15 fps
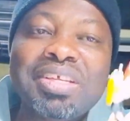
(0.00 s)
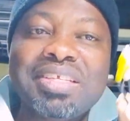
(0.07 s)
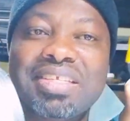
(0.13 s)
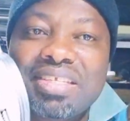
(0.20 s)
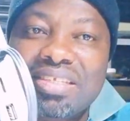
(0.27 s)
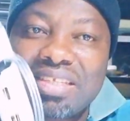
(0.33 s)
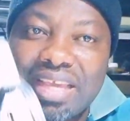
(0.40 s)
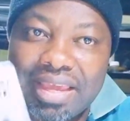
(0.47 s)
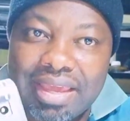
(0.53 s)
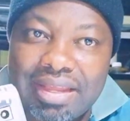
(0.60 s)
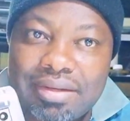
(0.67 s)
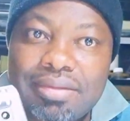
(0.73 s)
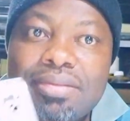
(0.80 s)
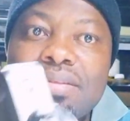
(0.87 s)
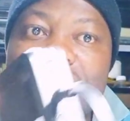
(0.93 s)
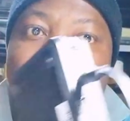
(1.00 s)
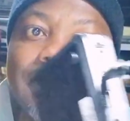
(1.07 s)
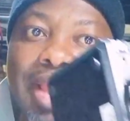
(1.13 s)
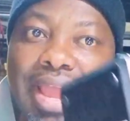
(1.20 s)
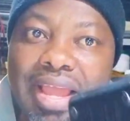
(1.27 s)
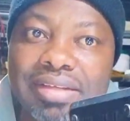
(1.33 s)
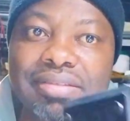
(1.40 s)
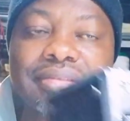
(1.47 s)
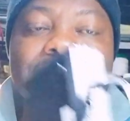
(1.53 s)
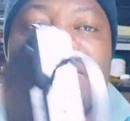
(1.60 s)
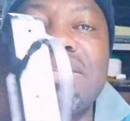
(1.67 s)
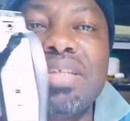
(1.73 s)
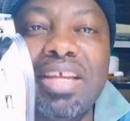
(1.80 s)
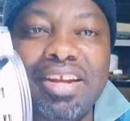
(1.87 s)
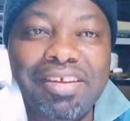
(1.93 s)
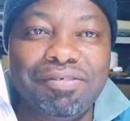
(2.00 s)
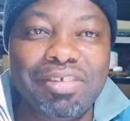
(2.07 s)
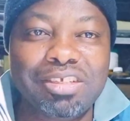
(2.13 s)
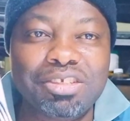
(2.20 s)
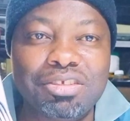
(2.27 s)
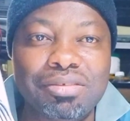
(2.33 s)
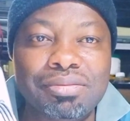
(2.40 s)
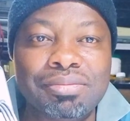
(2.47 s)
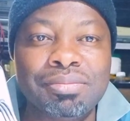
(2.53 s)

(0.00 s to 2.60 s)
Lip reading: second, third television.